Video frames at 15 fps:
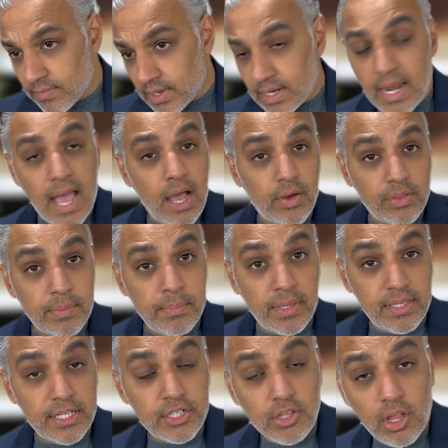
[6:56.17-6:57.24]
Now, the $1
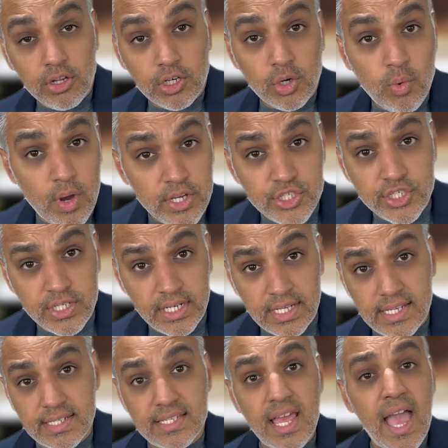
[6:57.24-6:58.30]
million question
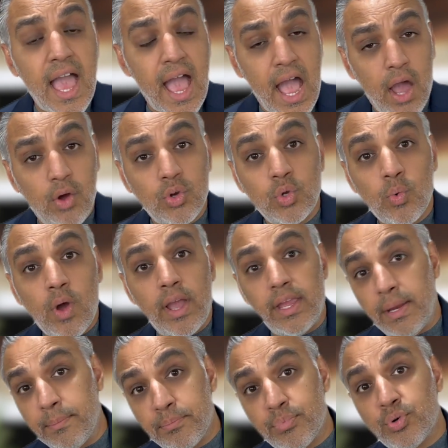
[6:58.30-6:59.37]
is, how do I
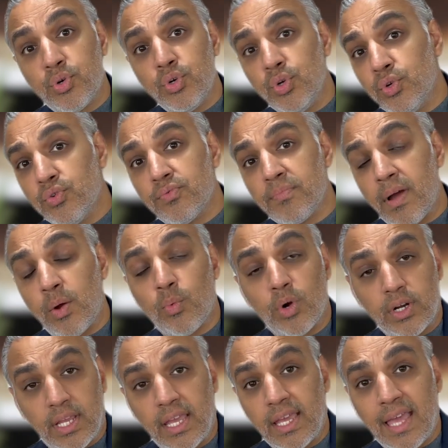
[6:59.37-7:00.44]
improve my
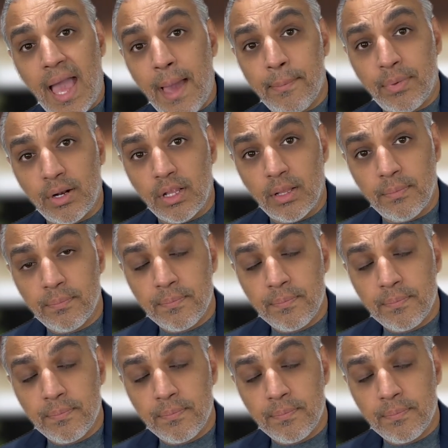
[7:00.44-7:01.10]
working capital?